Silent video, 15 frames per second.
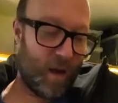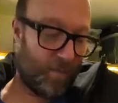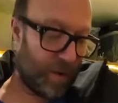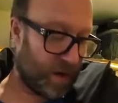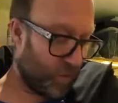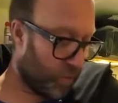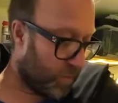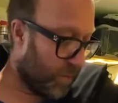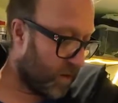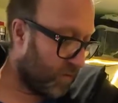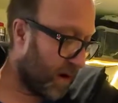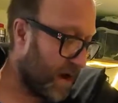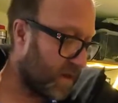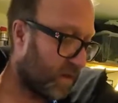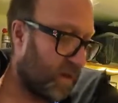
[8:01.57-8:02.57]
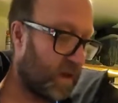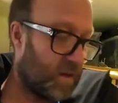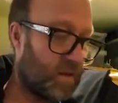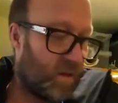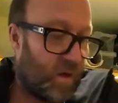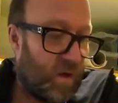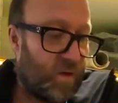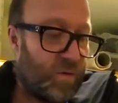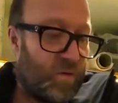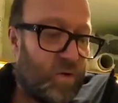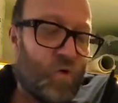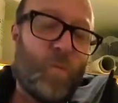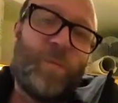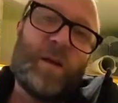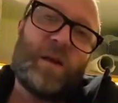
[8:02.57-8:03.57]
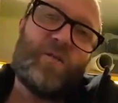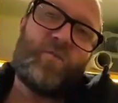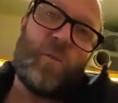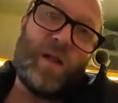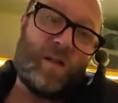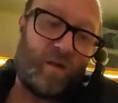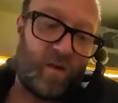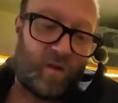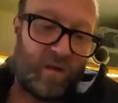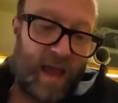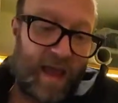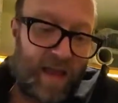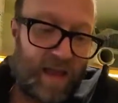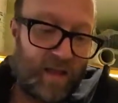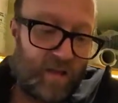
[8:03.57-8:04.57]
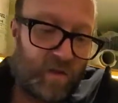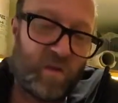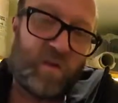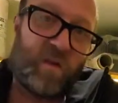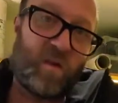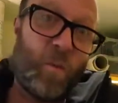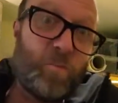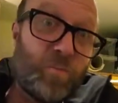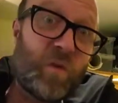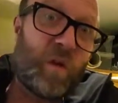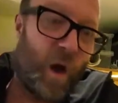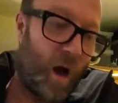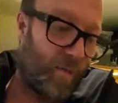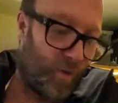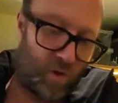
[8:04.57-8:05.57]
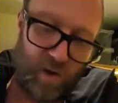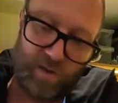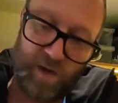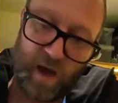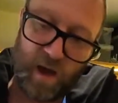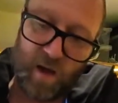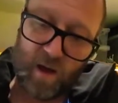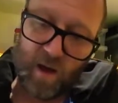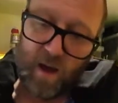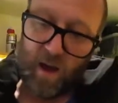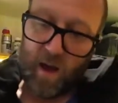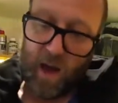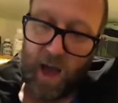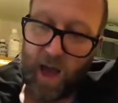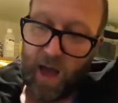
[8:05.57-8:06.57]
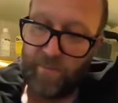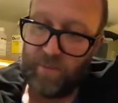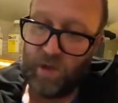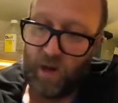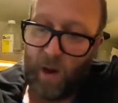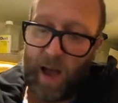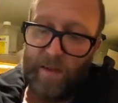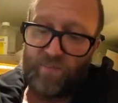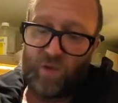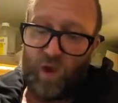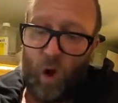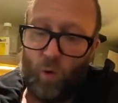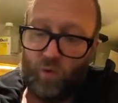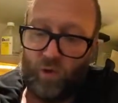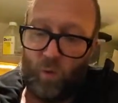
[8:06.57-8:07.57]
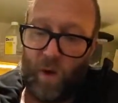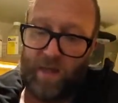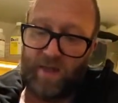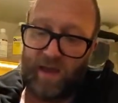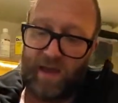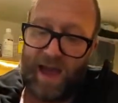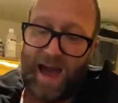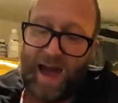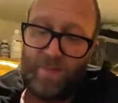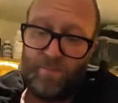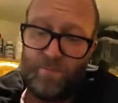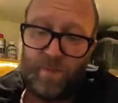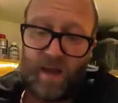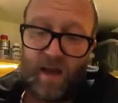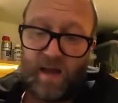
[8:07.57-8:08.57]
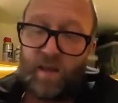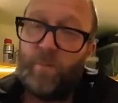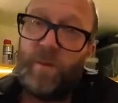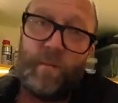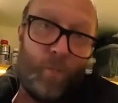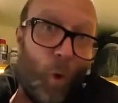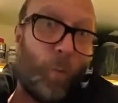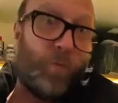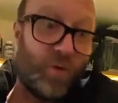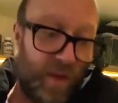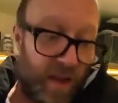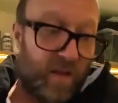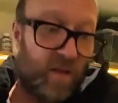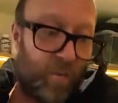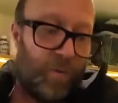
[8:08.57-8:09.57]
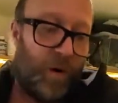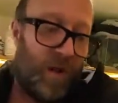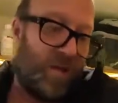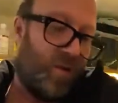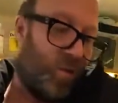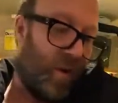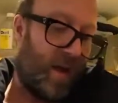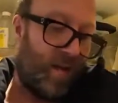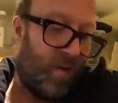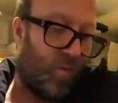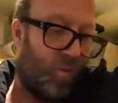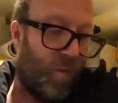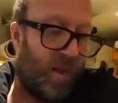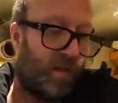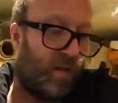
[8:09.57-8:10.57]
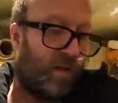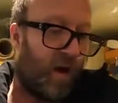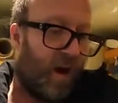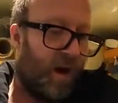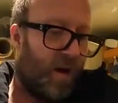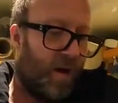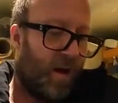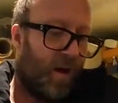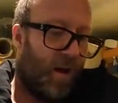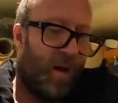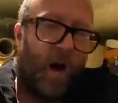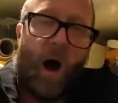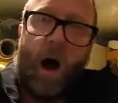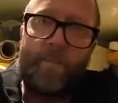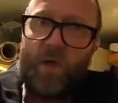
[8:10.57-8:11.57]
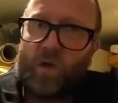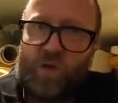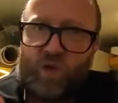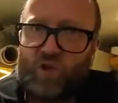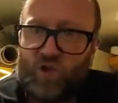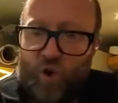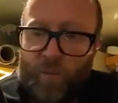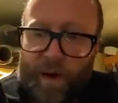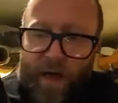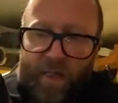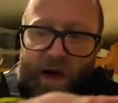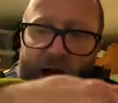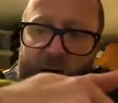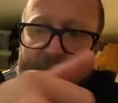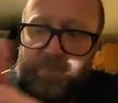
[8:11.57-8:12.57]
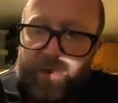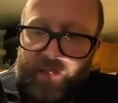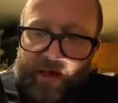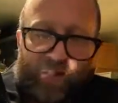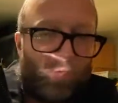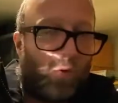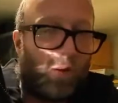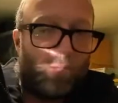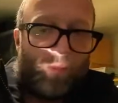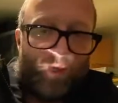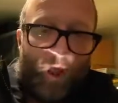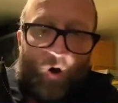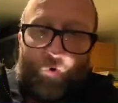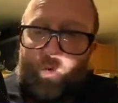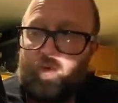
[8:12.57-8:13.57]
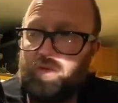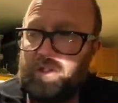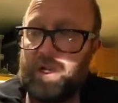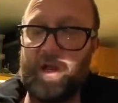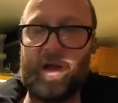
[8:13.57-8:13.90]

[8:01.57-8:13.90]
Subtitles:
But it would be great to do a bit of winter sailing sometime or other. You know, I'm told the weather can be a little bit more predictable in the winter. I'm not so sure about that, but that's what I'm told.